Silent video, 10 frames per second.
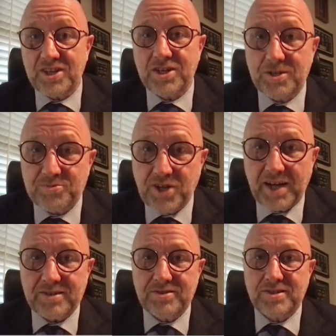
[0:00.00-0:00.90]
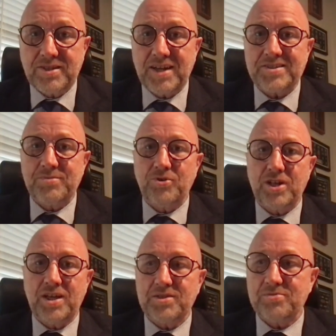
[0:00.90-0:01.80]
you didn't object to the
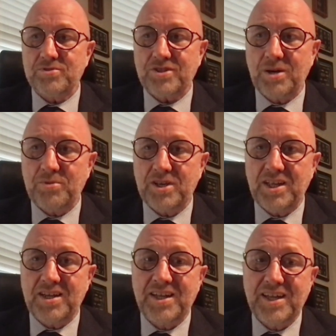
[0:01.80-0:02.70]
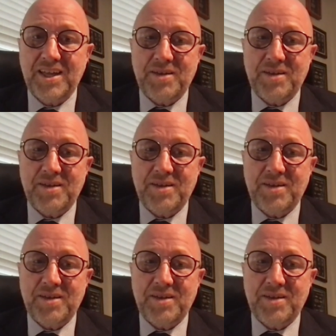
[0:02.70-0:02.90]
testimony as it was coming in.